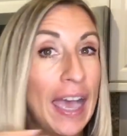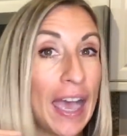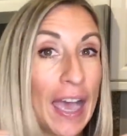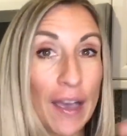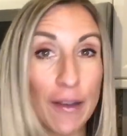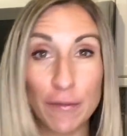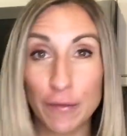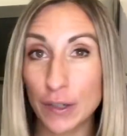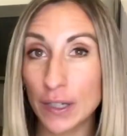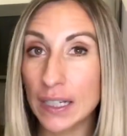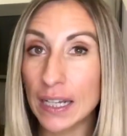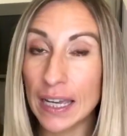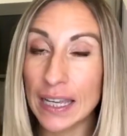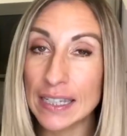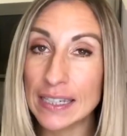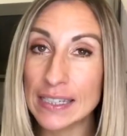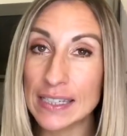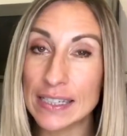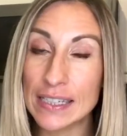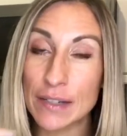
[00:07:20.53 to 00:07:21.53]
Every
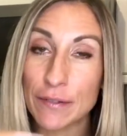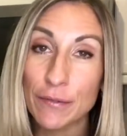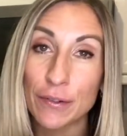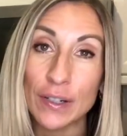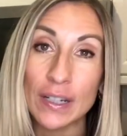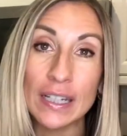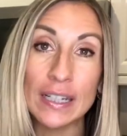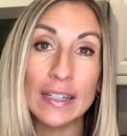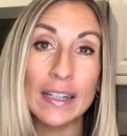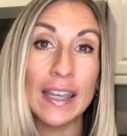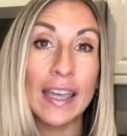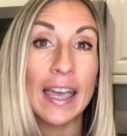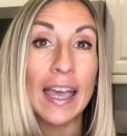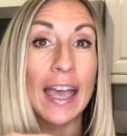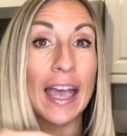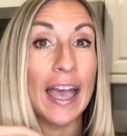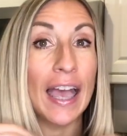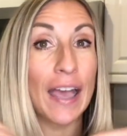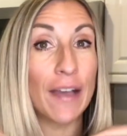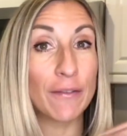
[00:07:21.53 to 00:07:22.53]
diet's different.
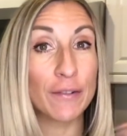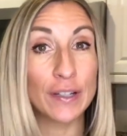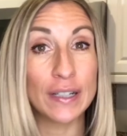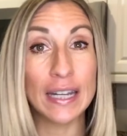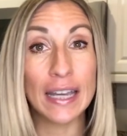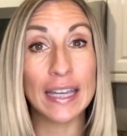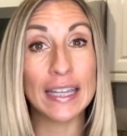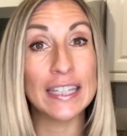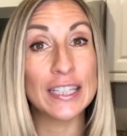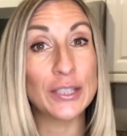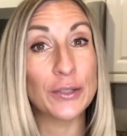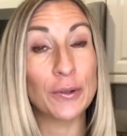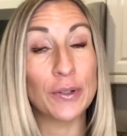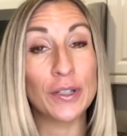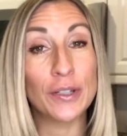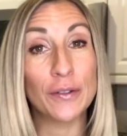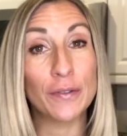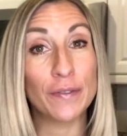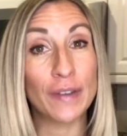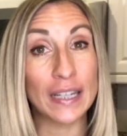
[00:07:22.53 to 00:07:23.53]
Every diet is
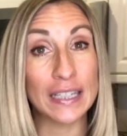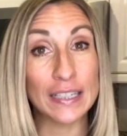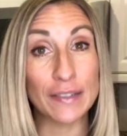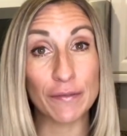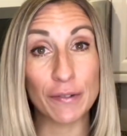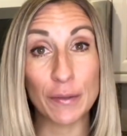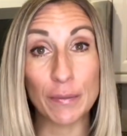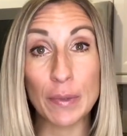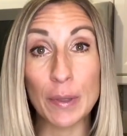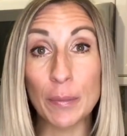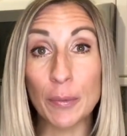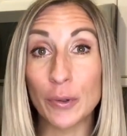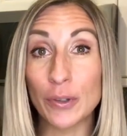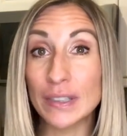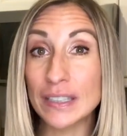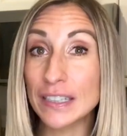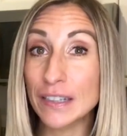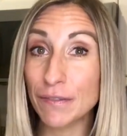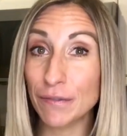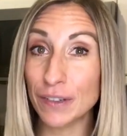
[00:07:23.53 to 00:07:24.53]
going to affect different people
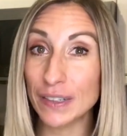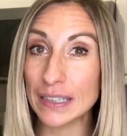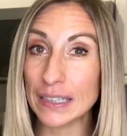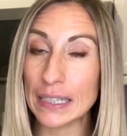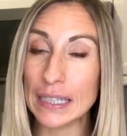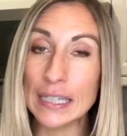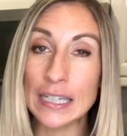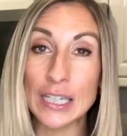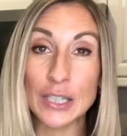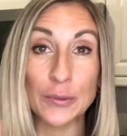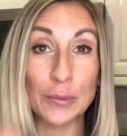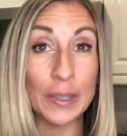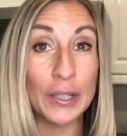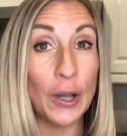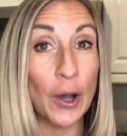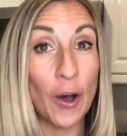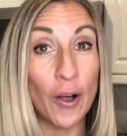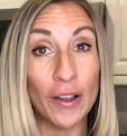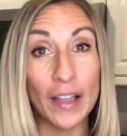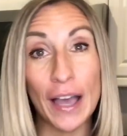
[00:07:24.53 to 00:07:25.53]
differently because we
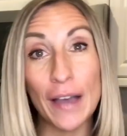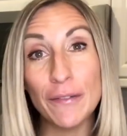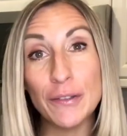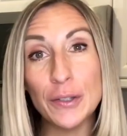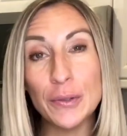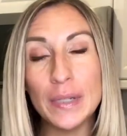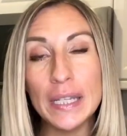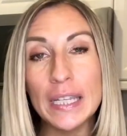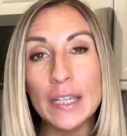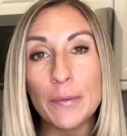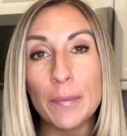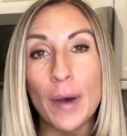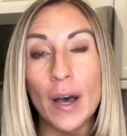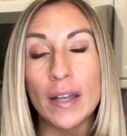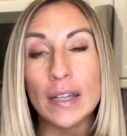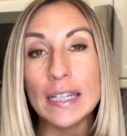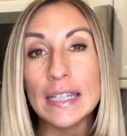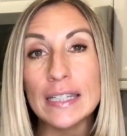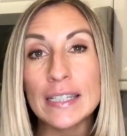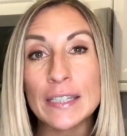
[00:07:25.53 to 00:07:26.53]
all have unique
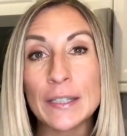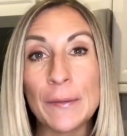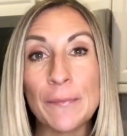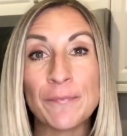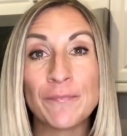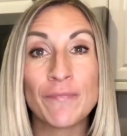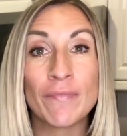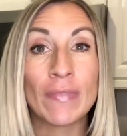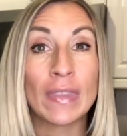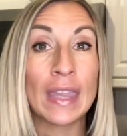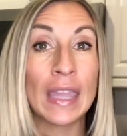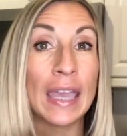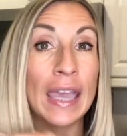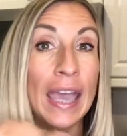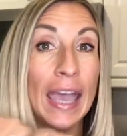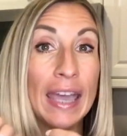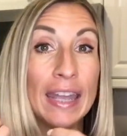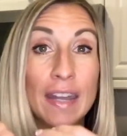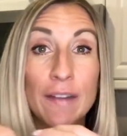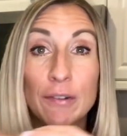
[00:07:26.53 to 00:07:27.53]
bodies
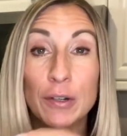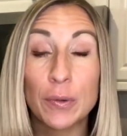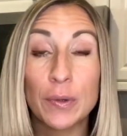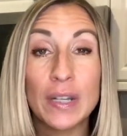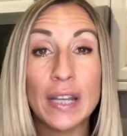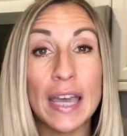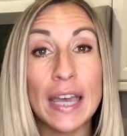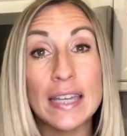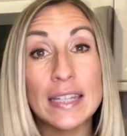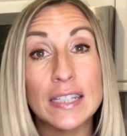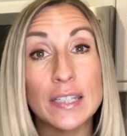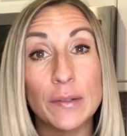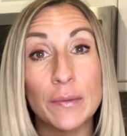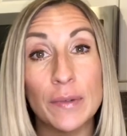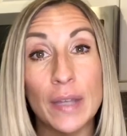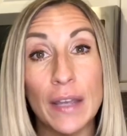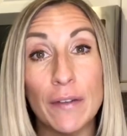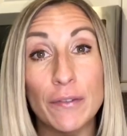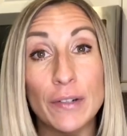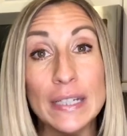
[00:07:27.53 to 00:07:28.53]
and everyone has
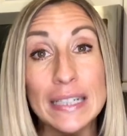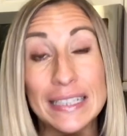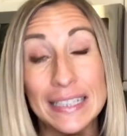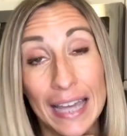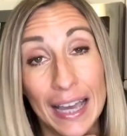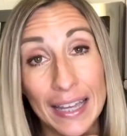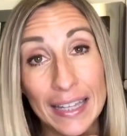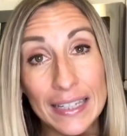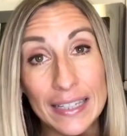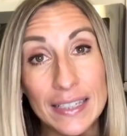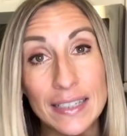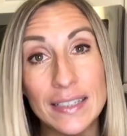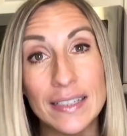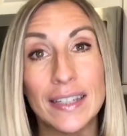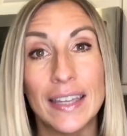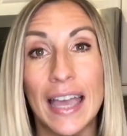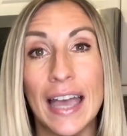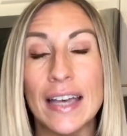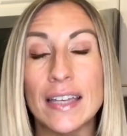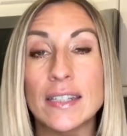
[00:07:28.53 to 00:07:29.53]
some, every diet
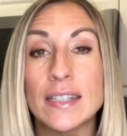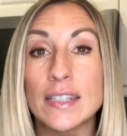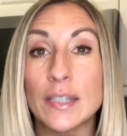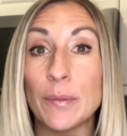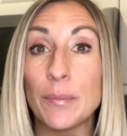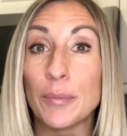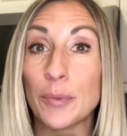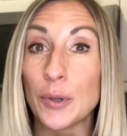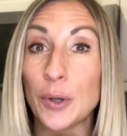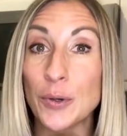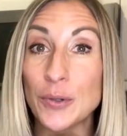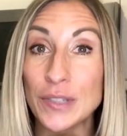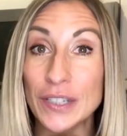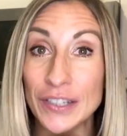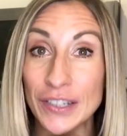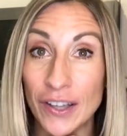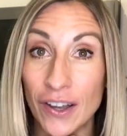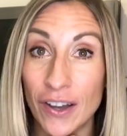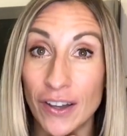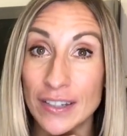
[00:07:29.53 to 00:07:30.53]
has some pros
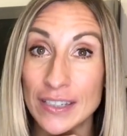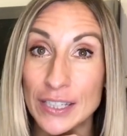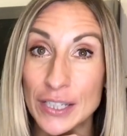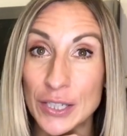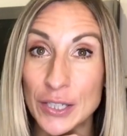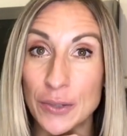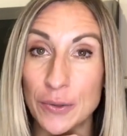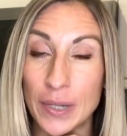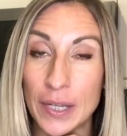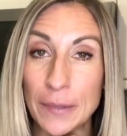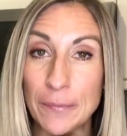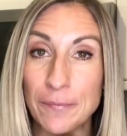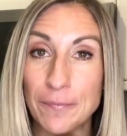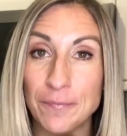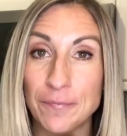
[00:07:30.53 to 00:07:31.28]
and cons to it.